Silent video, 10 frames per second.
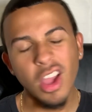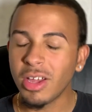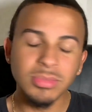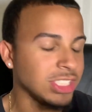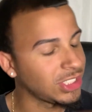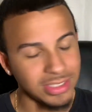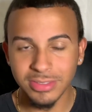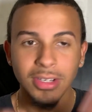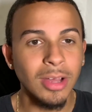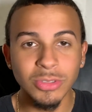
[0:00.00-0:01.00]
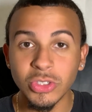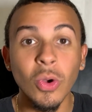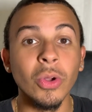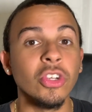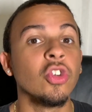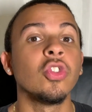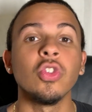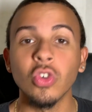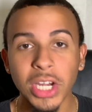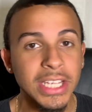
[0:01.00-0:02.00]
I'm just going
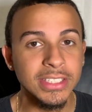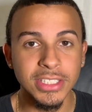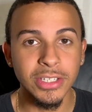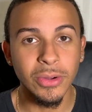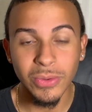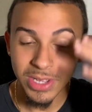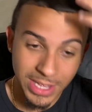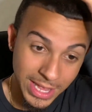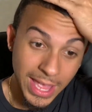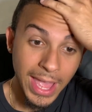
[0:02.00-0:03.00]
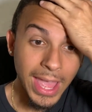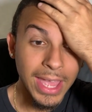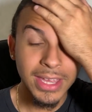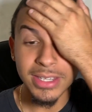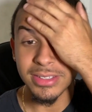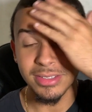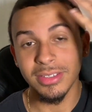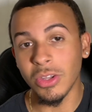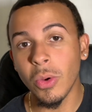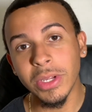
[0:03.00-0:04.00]
crazy, yo. And
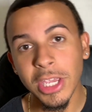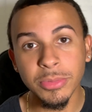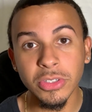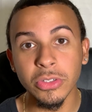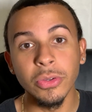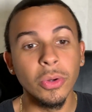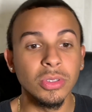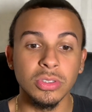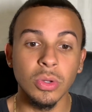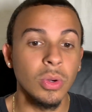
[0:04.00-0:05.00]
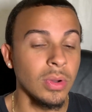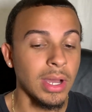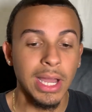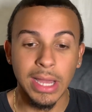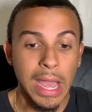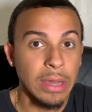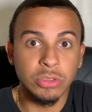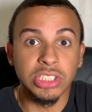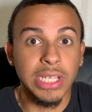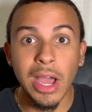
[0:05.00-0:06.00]
no one came to the door, so I
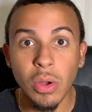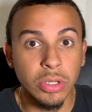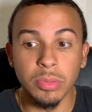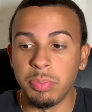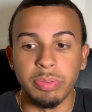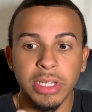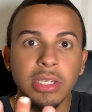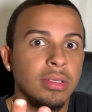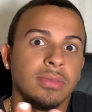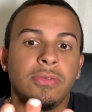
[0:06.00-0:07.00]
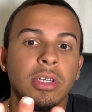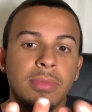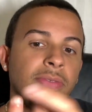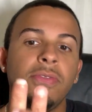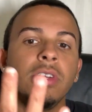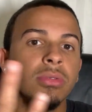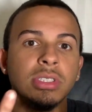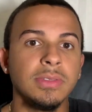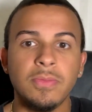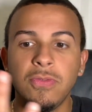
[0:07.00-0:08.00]
was just out there bleeding. Freaking my finger
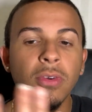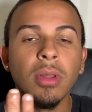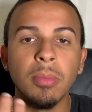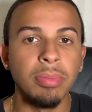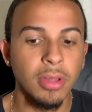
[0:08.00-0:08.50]
was full of